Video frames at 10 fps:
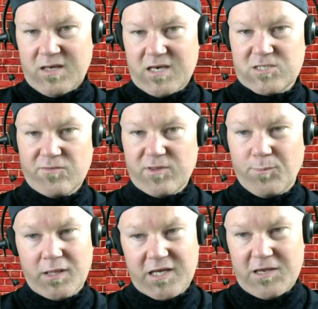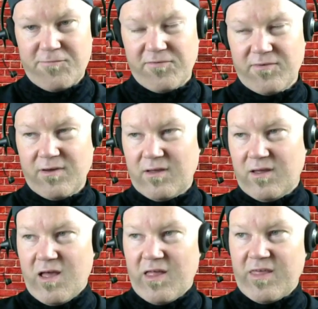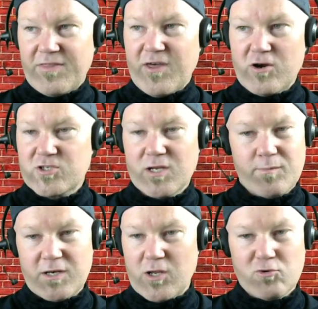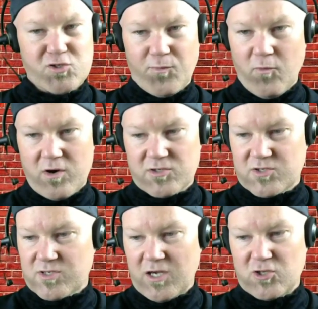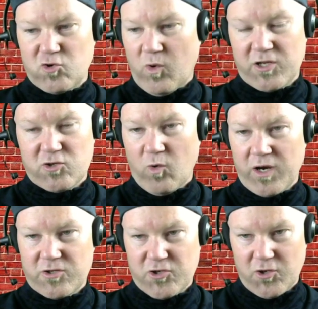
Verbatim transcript: is of the belief that there's going to be no sports in 2020,